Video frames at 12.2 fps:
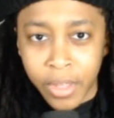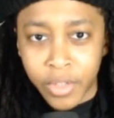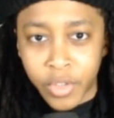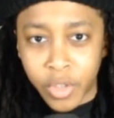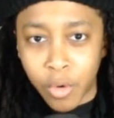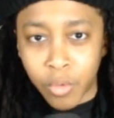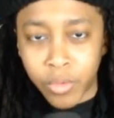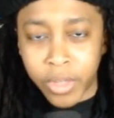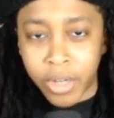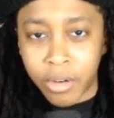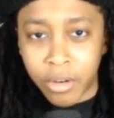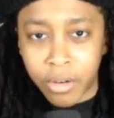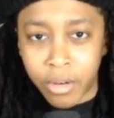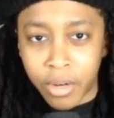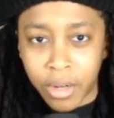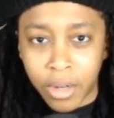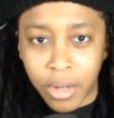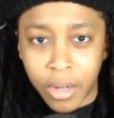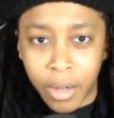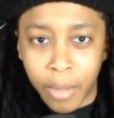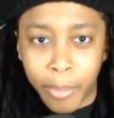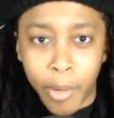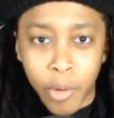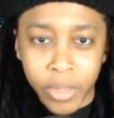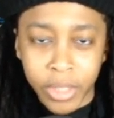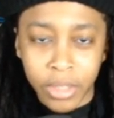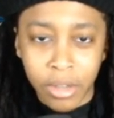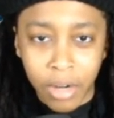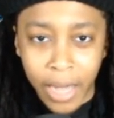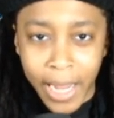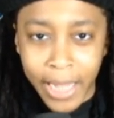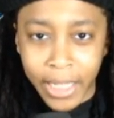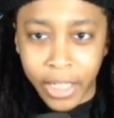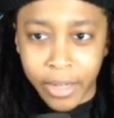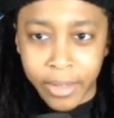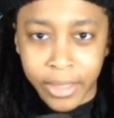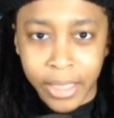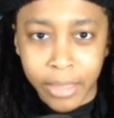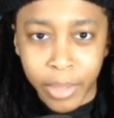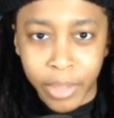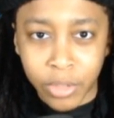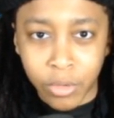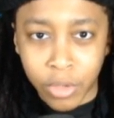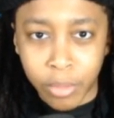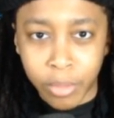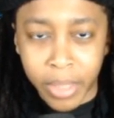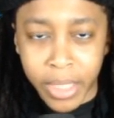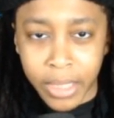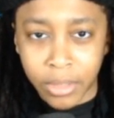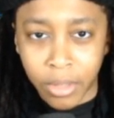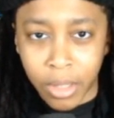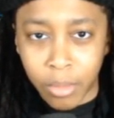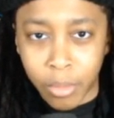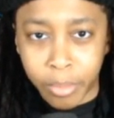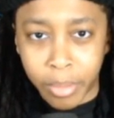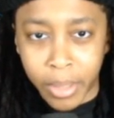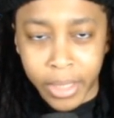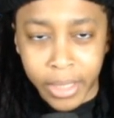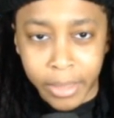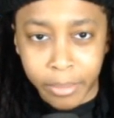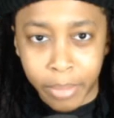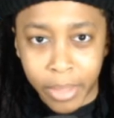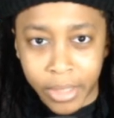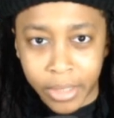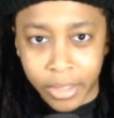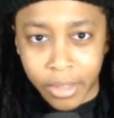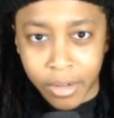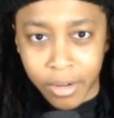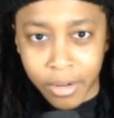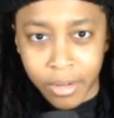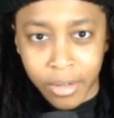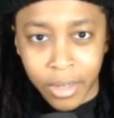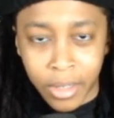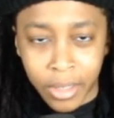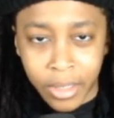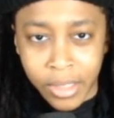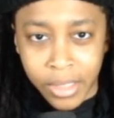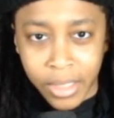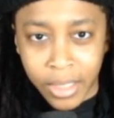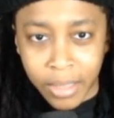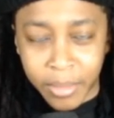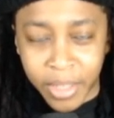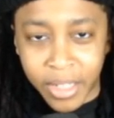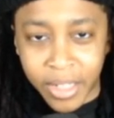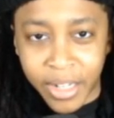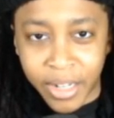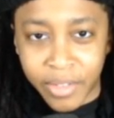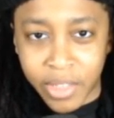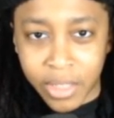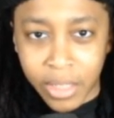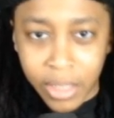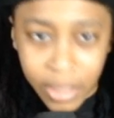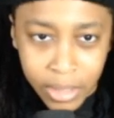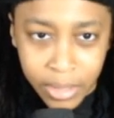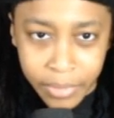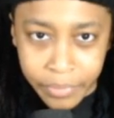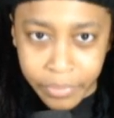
So their uh, opponents are kind of guaranteed based on your place. So they will play, play the third team in the NFC East.